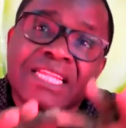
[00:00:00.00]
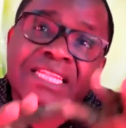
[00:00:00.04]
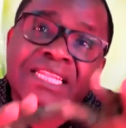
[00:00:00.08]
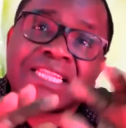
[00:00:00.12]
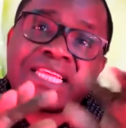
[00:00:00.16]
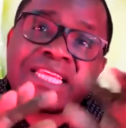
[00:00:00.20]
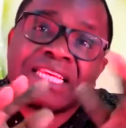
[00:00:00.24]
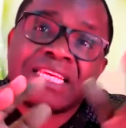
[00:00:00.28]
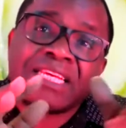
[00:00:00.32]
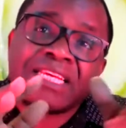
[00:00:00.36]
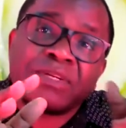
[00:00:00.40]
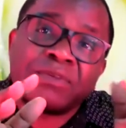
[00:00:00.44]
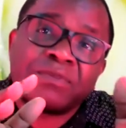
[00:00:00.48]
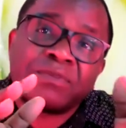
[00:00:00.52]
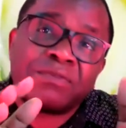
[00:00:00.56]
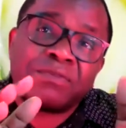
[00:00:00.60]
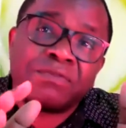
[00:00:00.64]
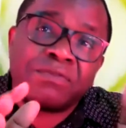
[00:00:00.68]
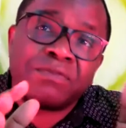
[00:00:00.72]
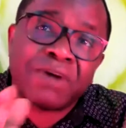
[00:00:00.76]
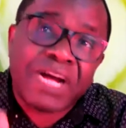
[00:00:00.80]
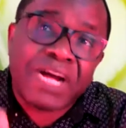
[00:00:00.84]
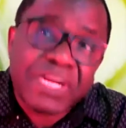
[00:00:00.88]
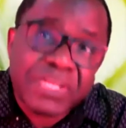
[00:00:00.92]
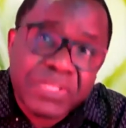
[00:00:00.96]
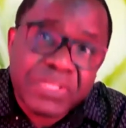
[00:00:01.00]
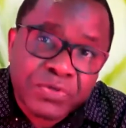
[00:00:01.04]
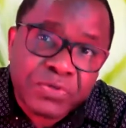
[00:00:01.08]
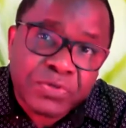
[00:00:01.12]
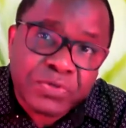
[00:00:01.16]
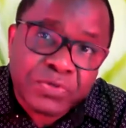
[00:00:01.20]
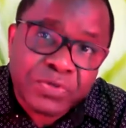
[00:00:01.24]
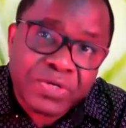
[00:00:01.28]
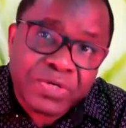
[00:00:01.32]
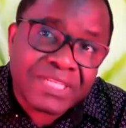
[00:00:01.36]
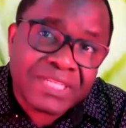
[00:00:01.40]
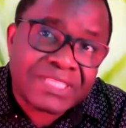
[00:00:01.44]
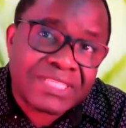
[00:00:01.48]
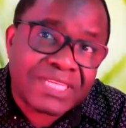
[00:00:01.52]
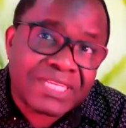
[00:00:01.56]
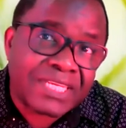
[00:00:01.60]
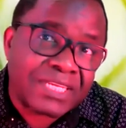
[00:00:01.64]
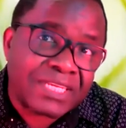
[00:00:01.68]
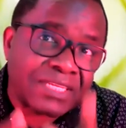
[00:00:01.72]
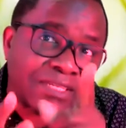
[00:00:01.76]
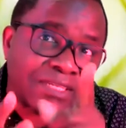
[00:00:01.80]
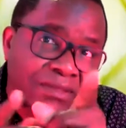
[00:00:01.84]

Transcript: they value you and say,